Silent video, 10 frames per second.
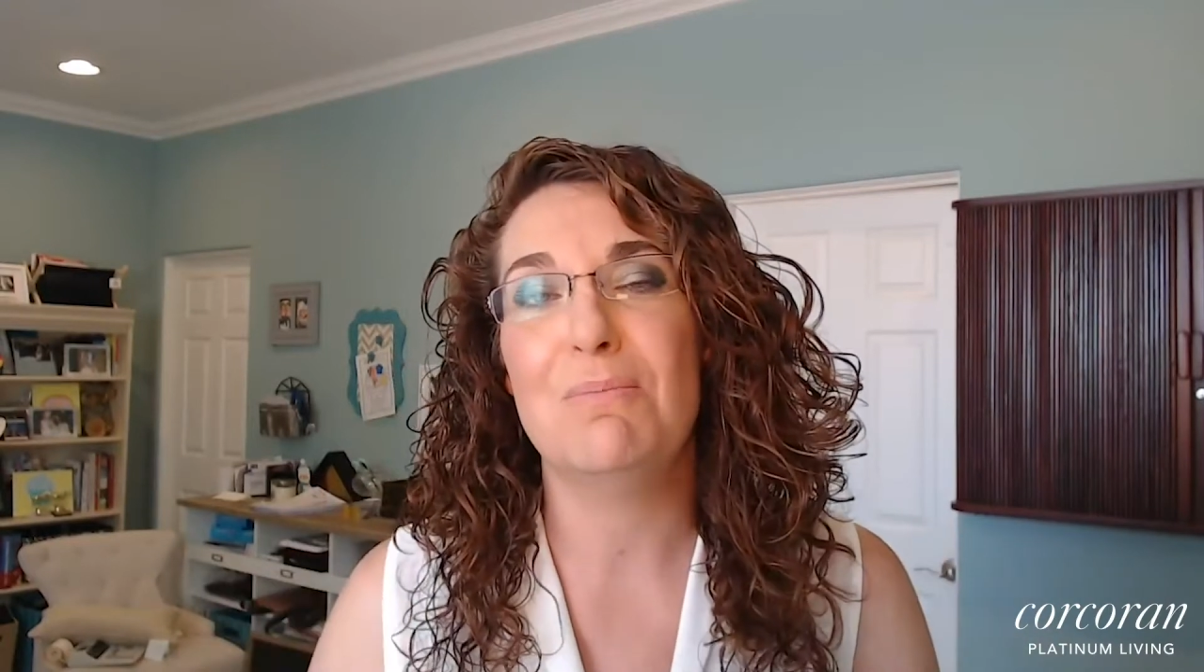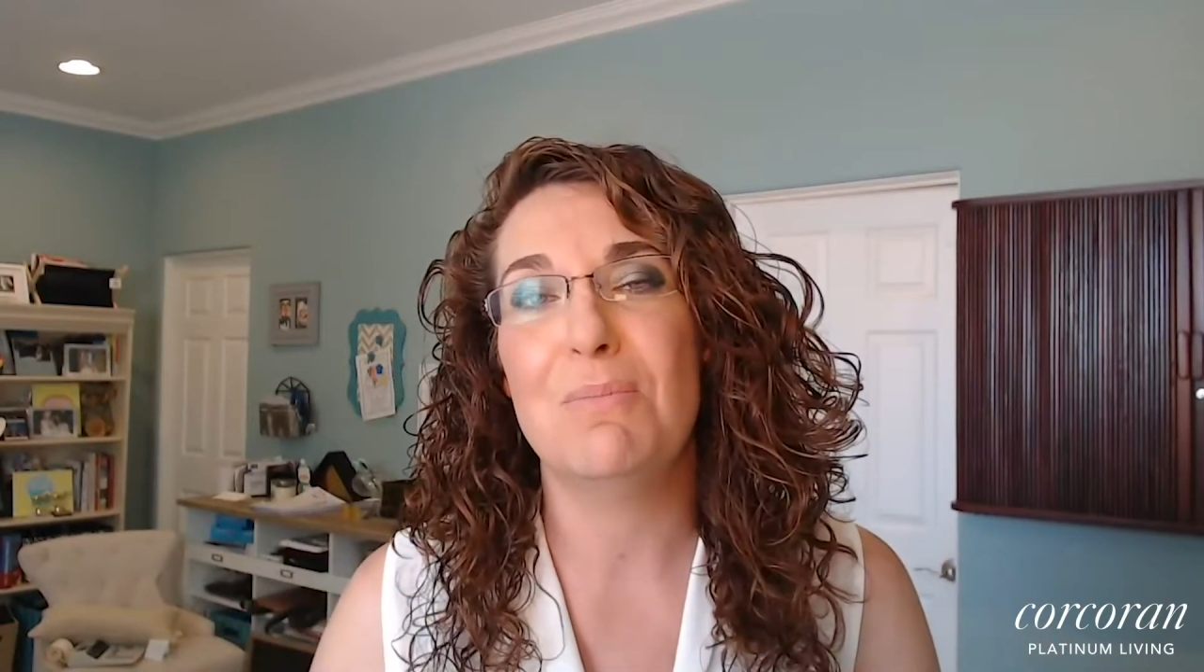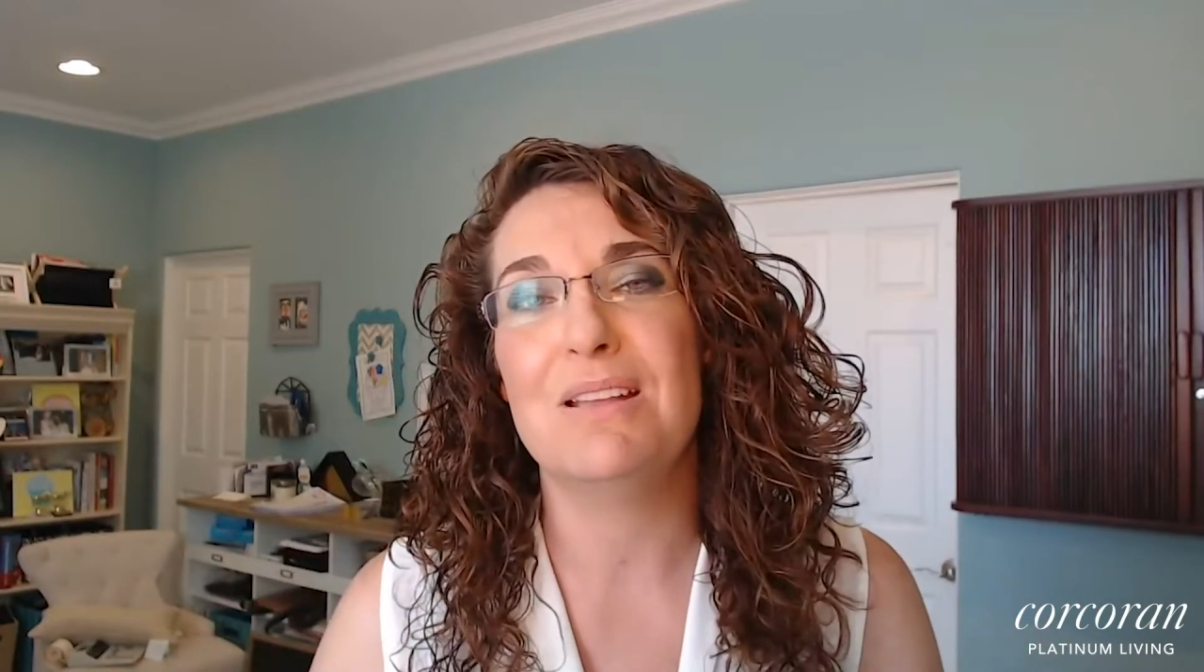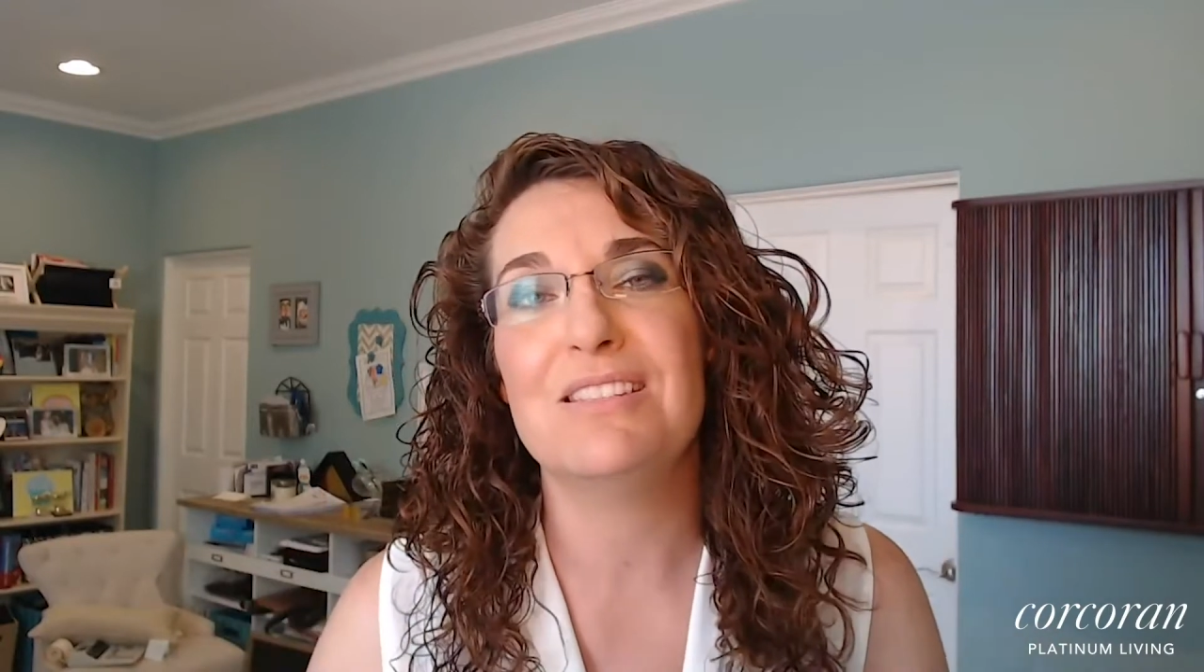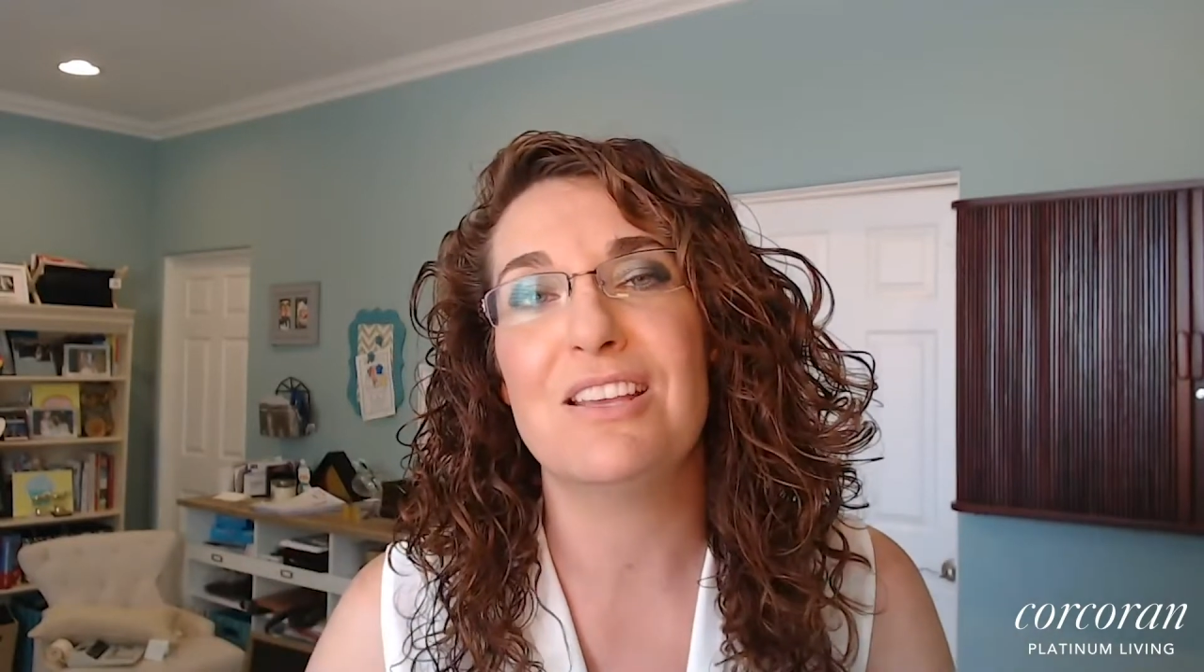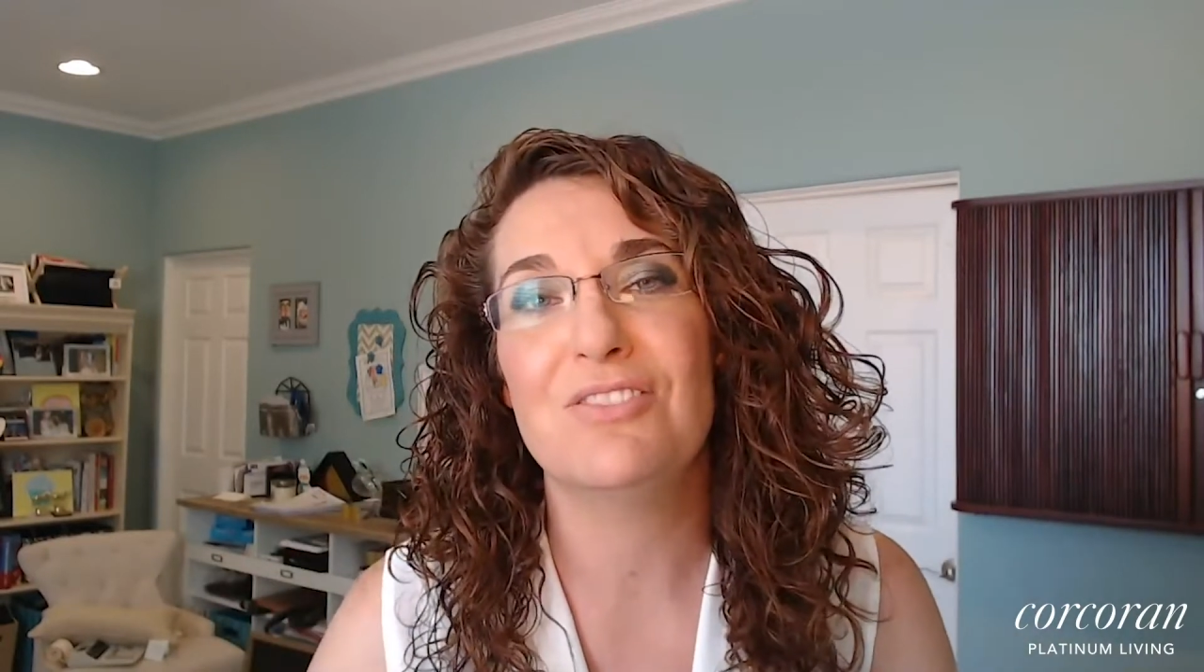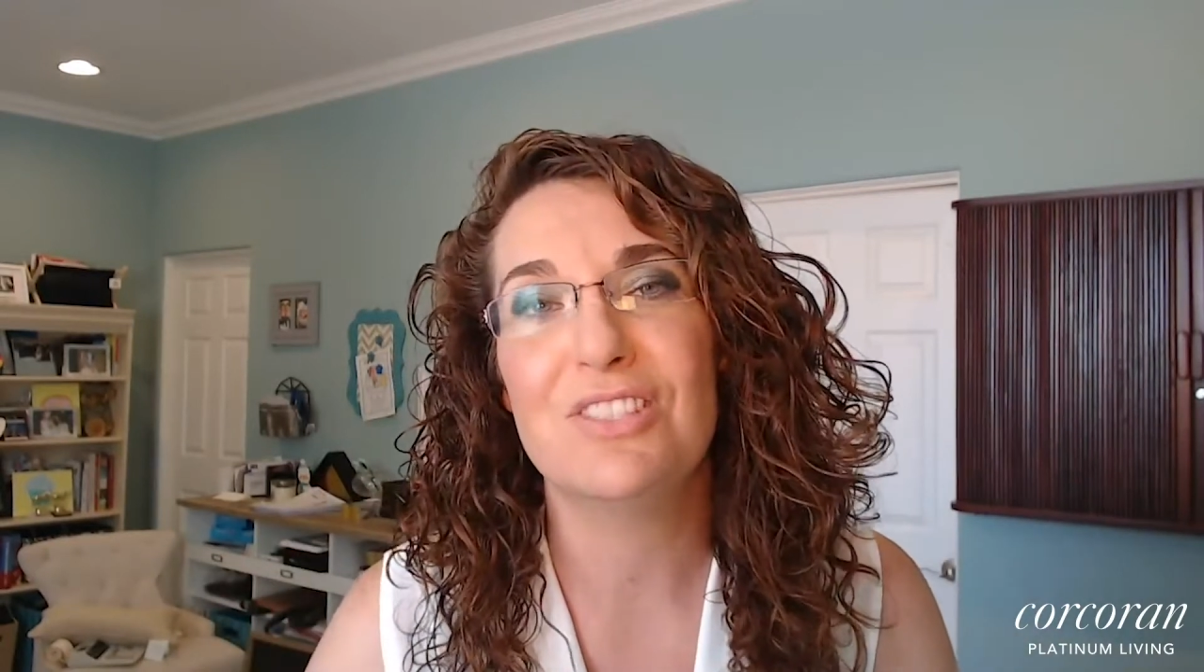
months of